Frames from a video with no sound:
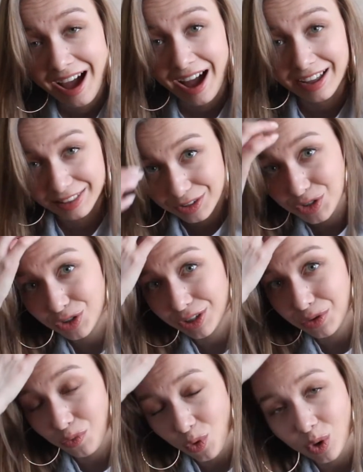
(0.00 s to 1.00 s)
I
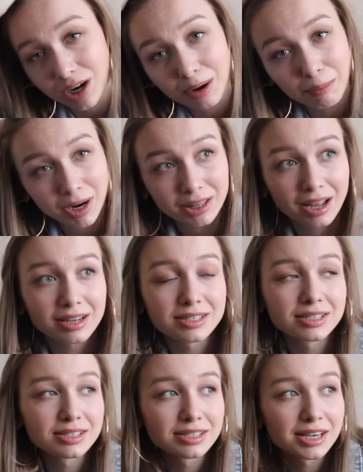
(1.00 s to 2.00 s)
literally wore my
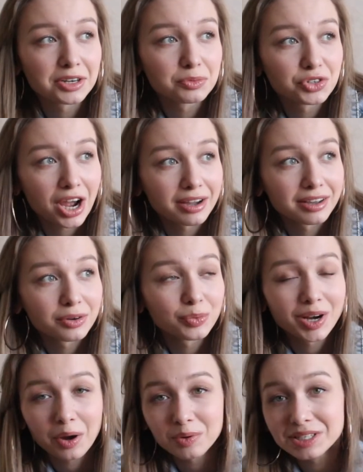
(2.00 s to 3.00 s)
last denim jacket
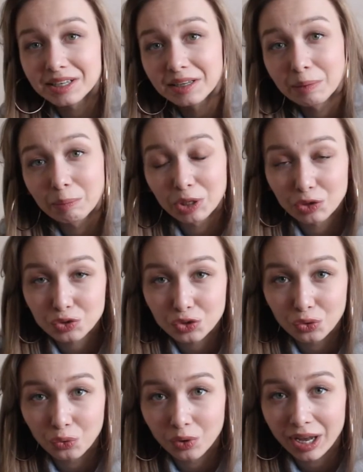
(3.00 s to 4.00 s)
when I was in the middle
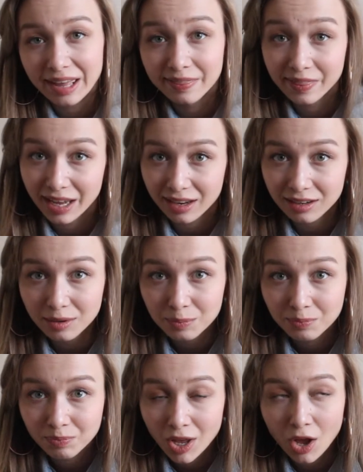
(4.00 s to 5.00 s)
school, and then
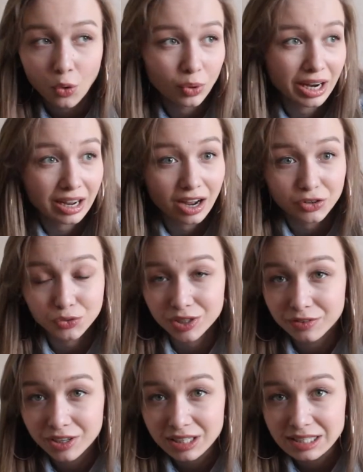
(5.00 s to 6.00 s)
when I got rid
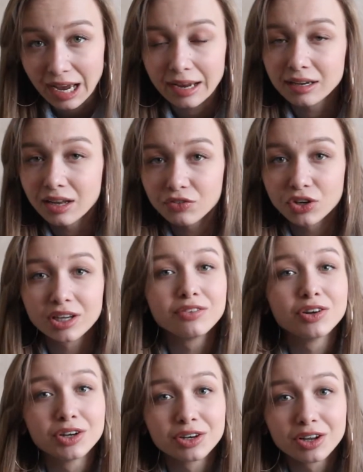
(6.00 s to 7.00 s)
of it, I never
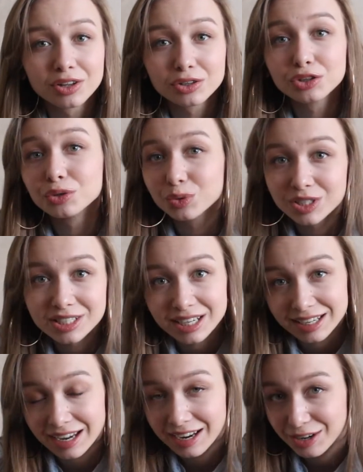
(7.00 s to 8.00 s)
even looked
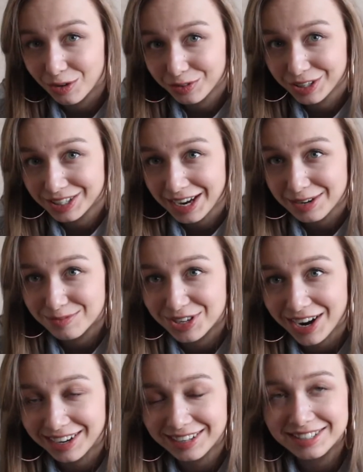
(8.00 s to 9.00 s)
at any of the denim
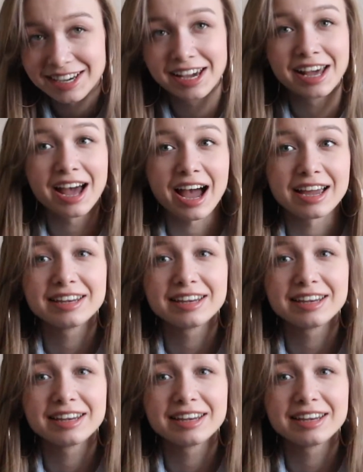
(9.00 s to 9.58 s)
jacket. I